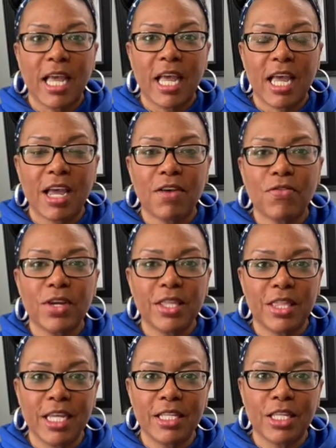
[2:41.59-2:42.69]

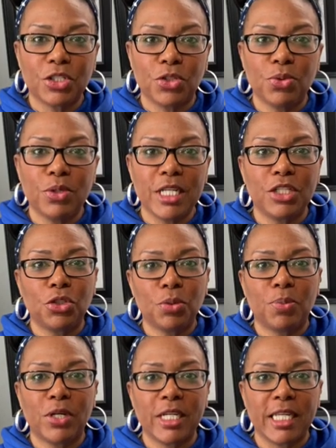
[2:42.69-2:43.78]
everything that you need to
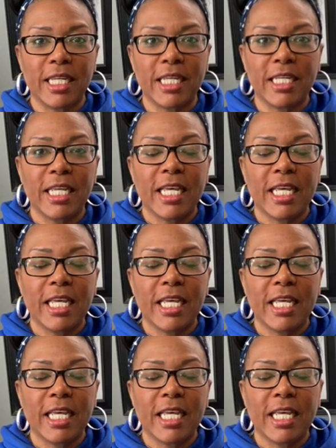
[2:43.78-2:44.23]
put in